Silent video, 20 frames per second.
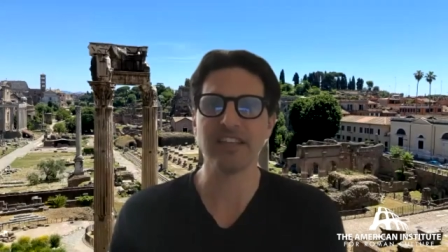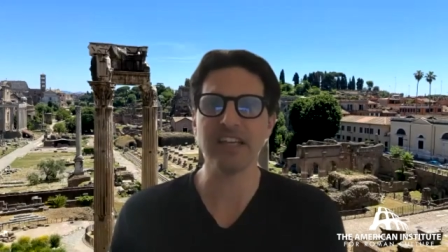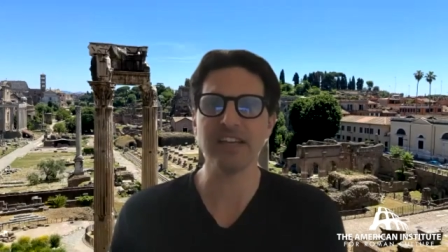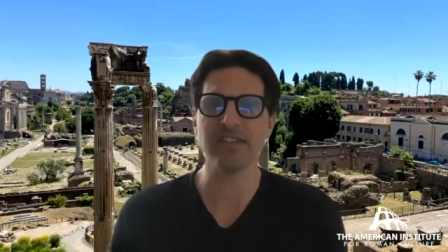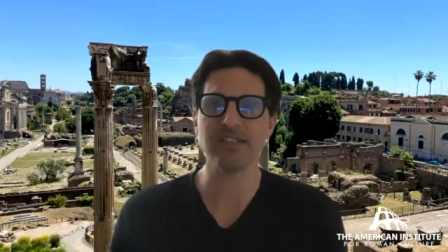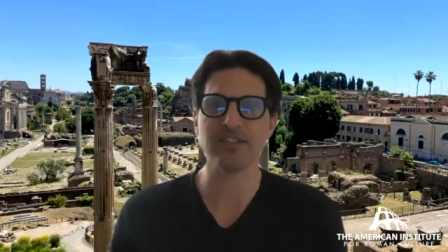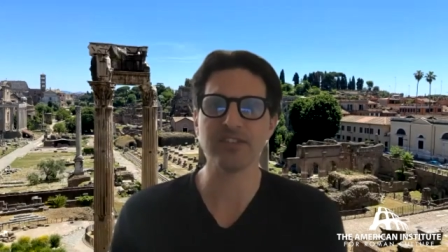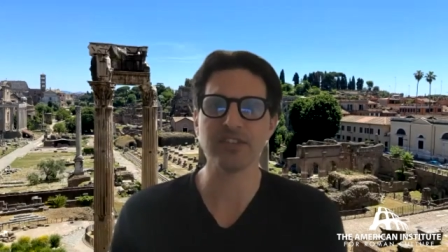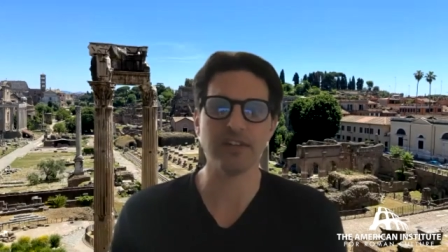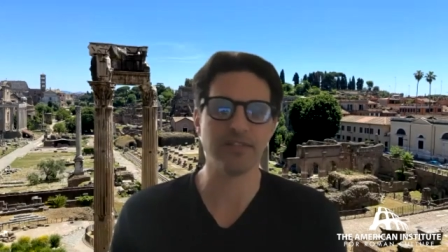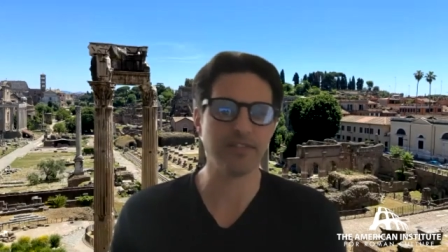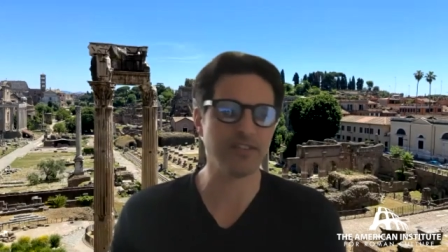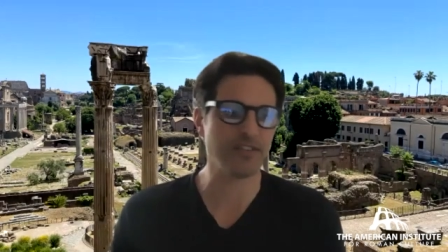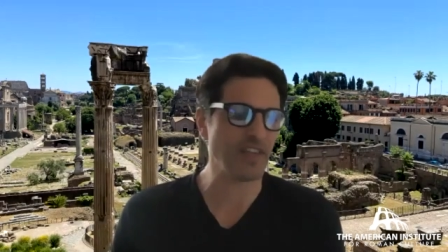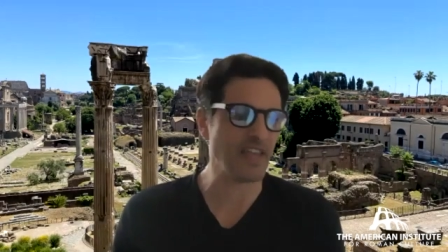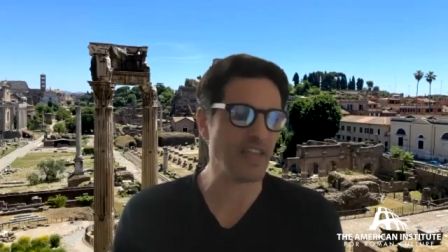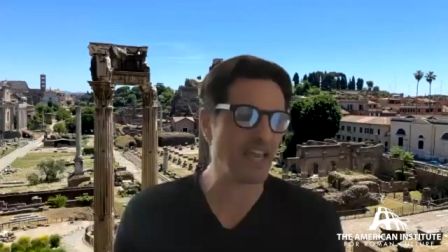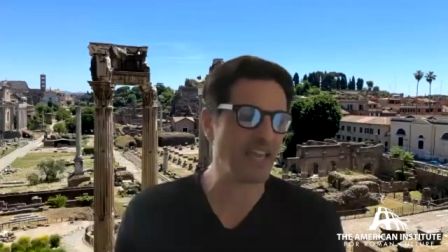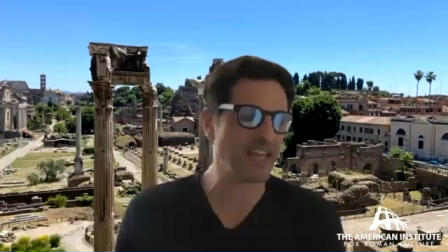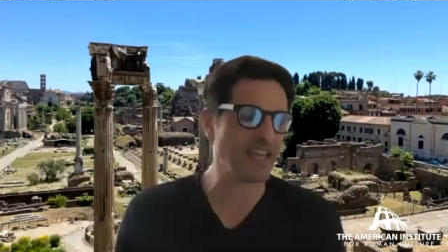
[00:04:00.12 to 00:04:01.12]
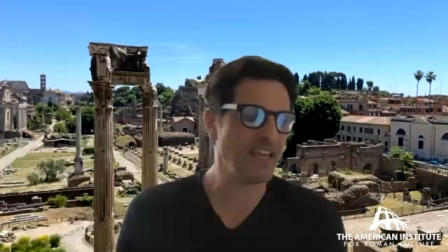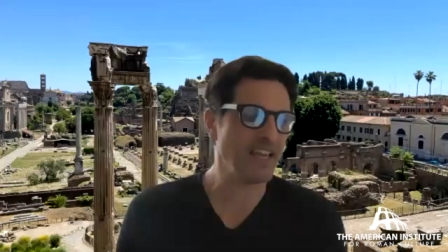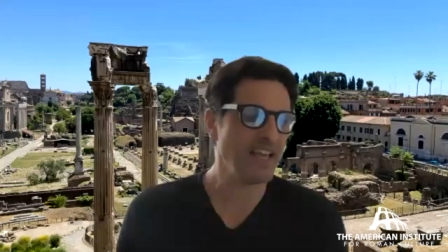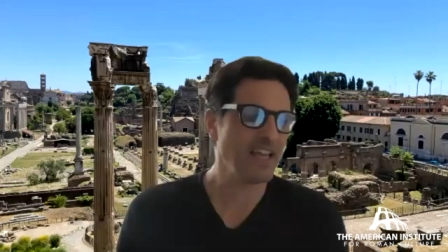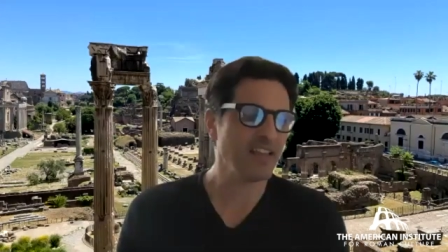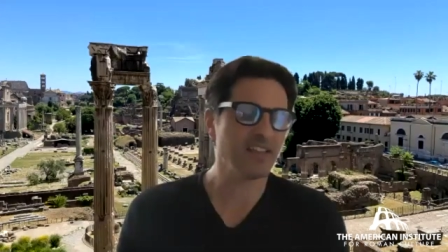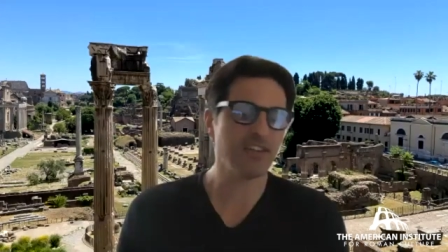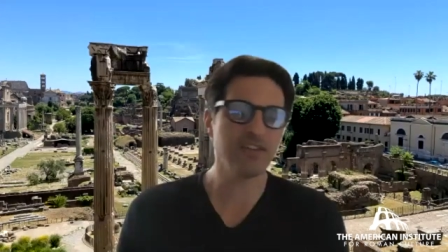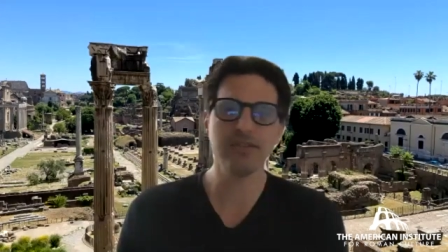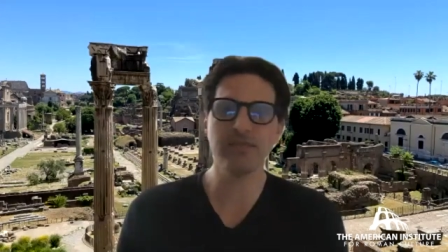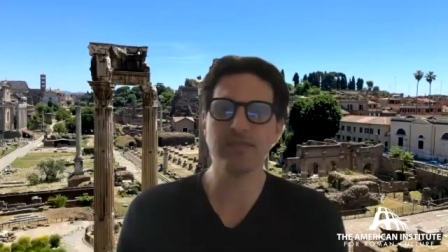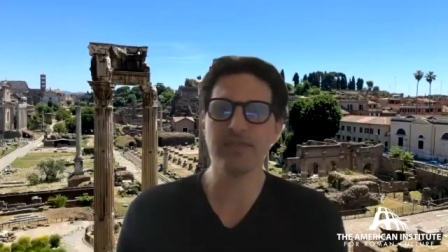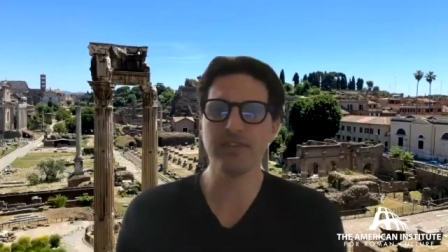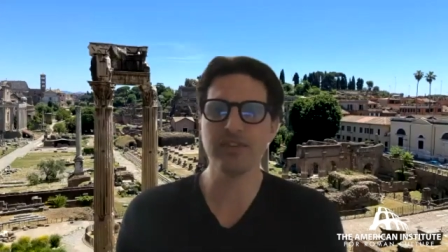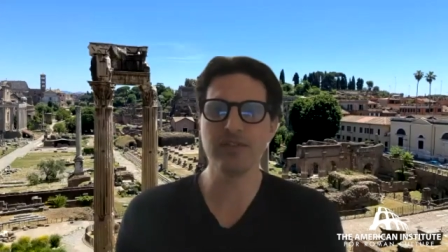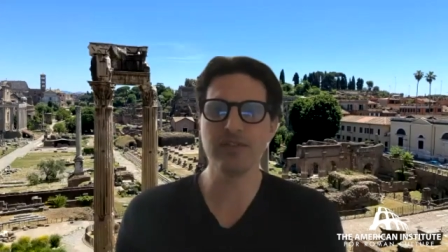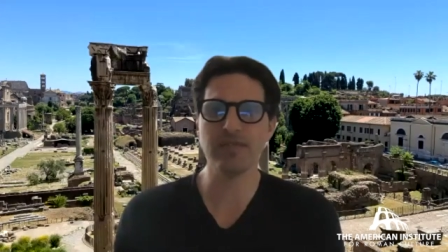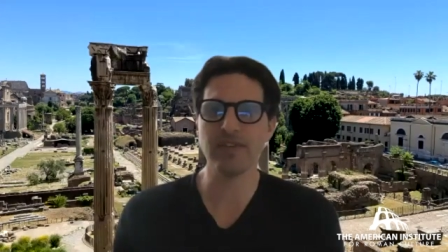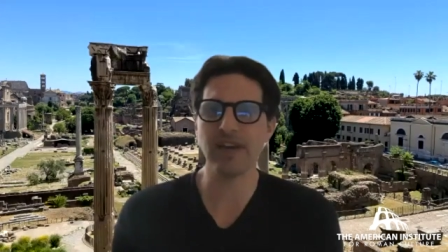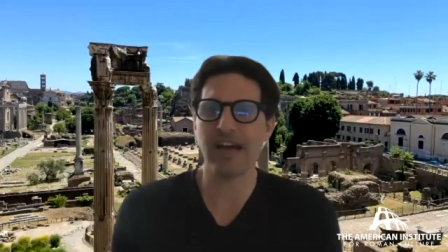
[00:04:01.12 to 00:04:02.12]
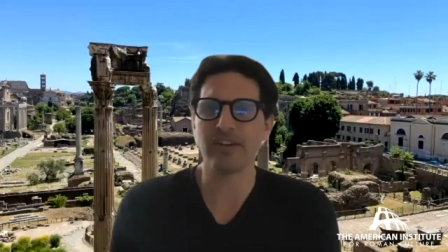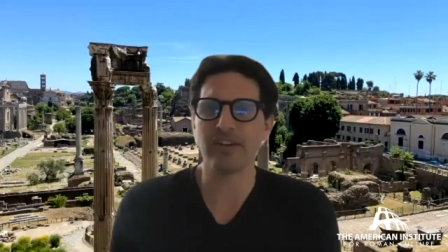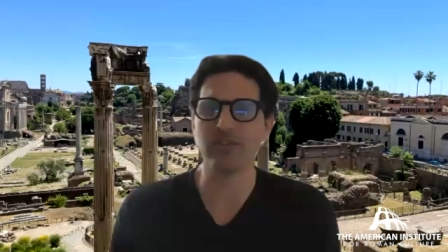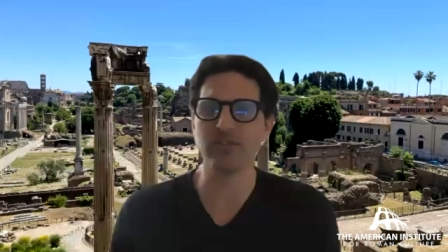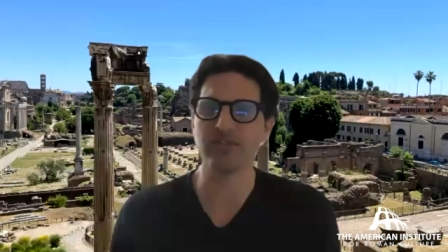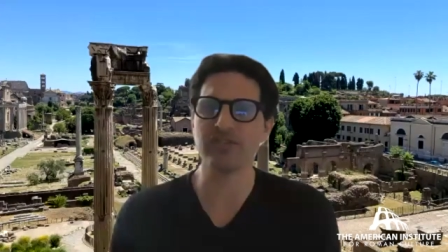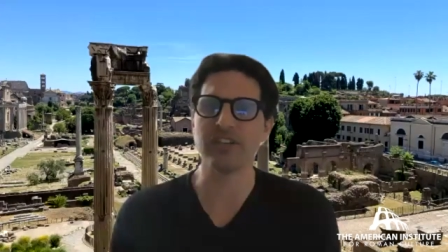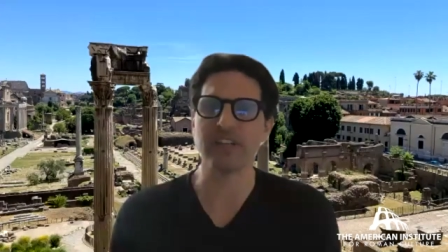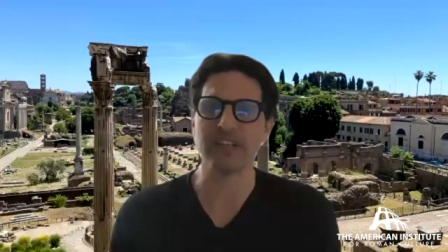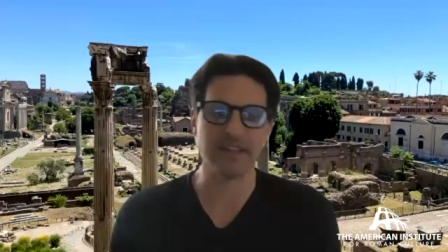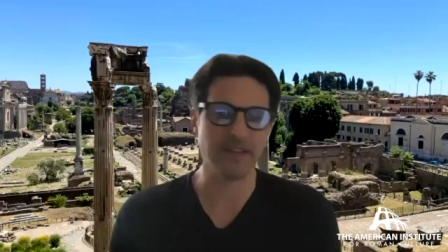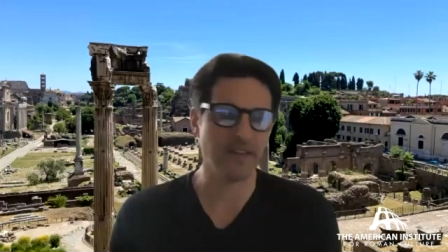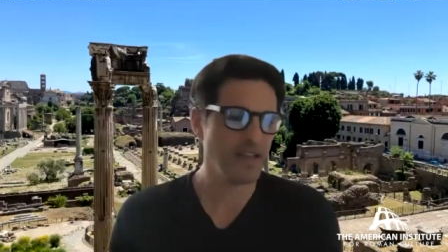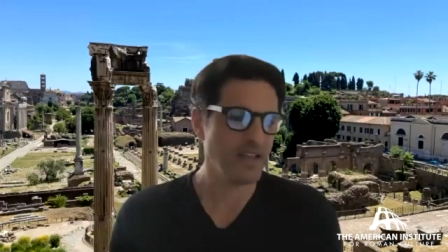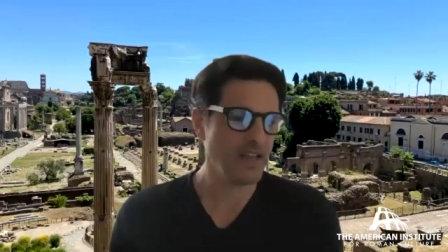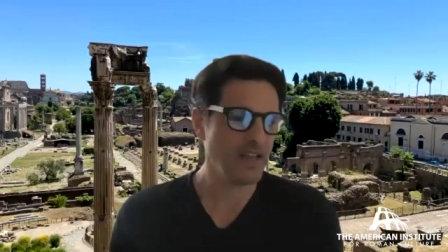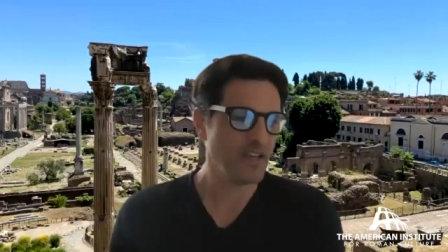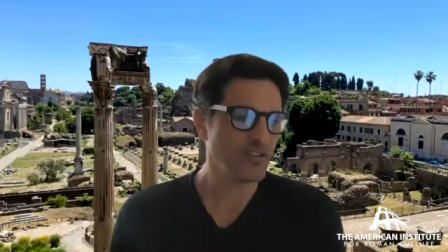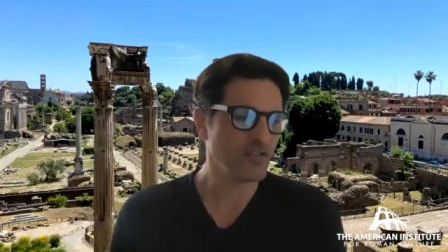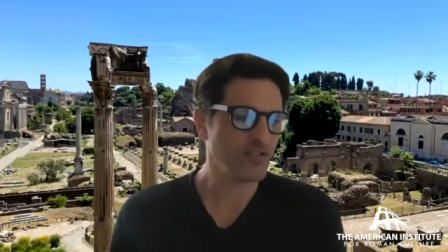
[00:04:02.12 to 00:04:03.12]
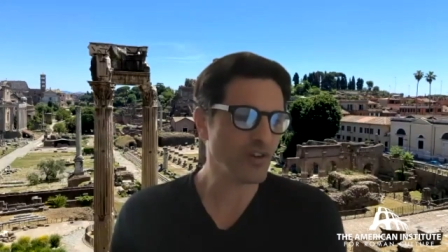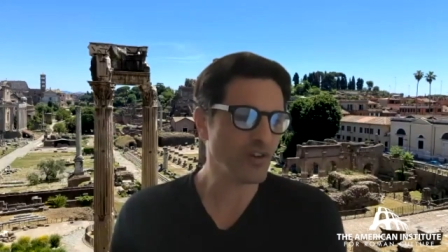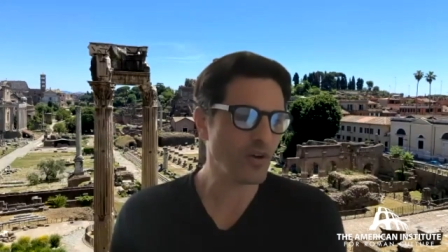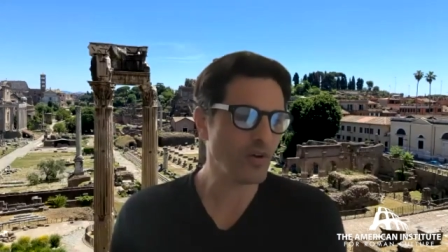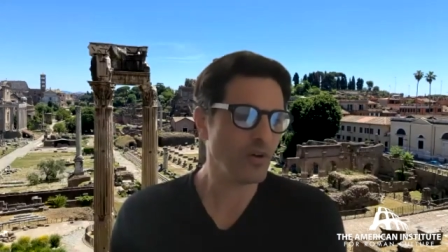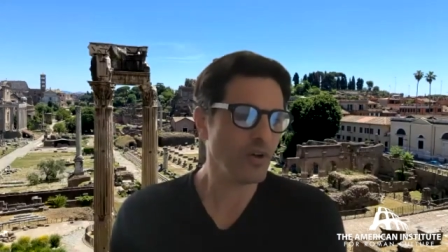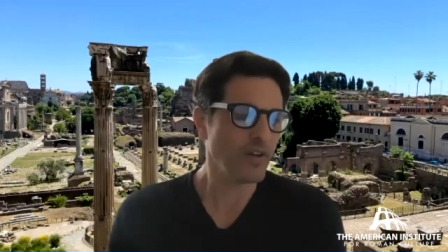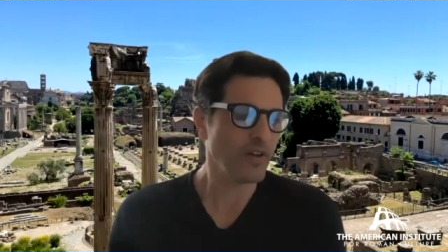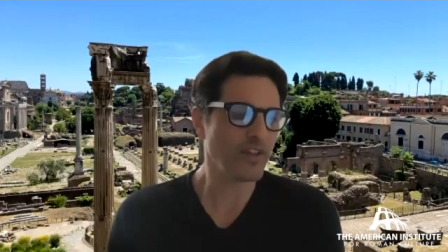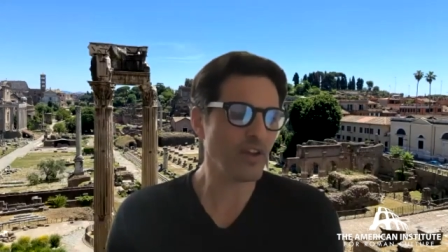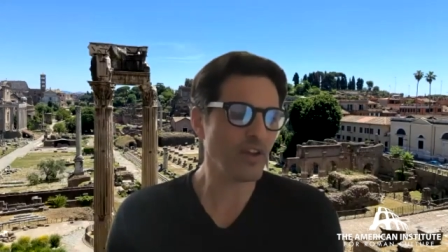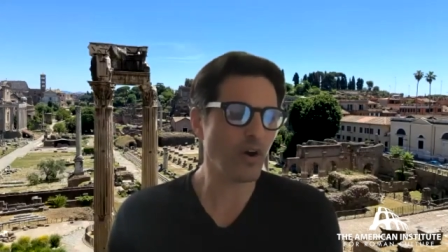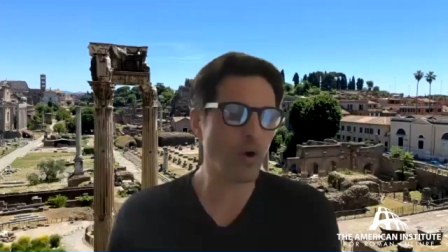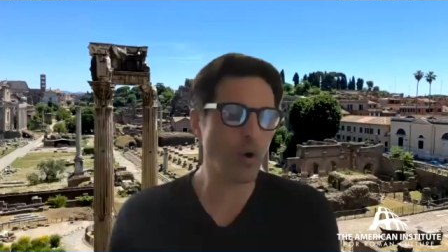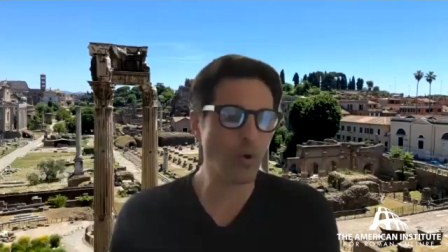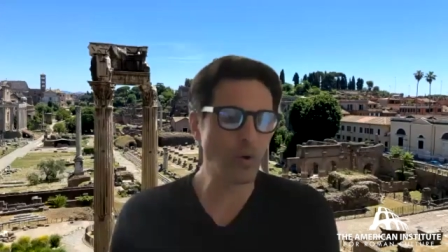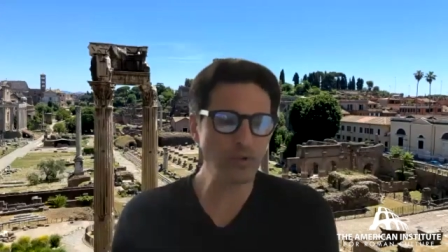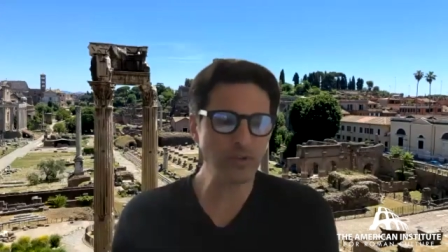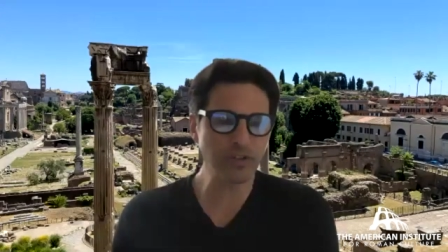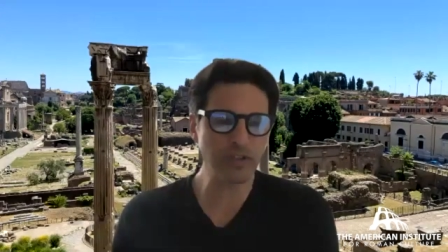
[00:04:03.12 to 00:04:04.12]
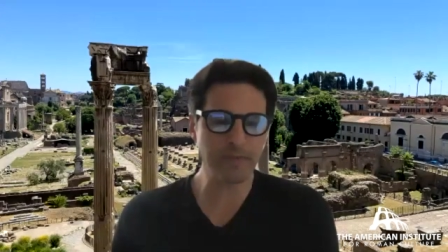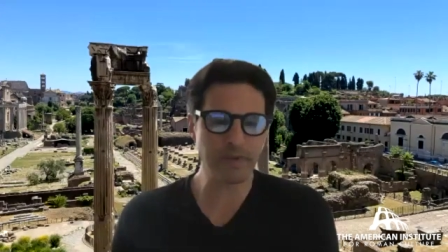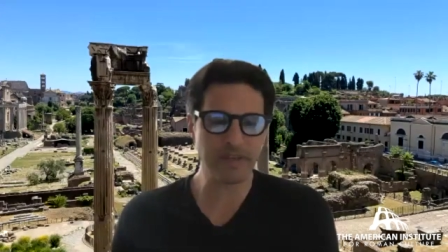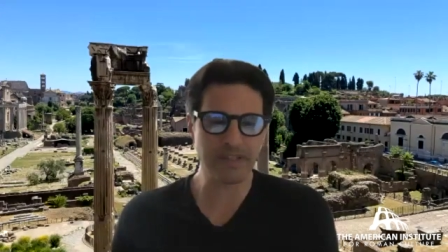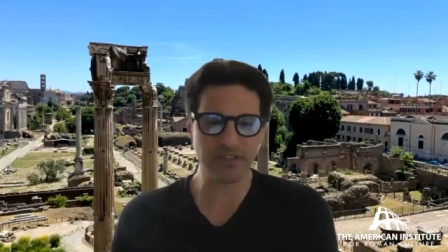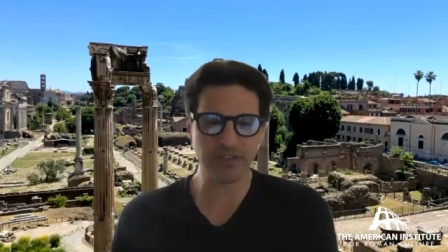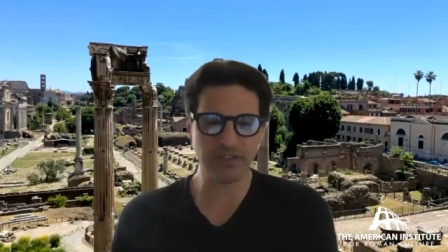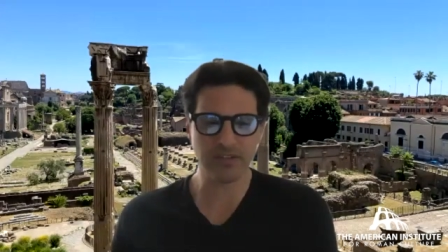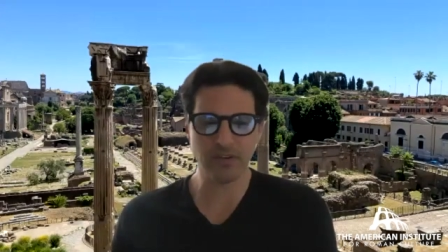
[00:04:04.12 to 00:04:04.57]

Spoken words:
of itself as the head, then you've got no city. So the ultimate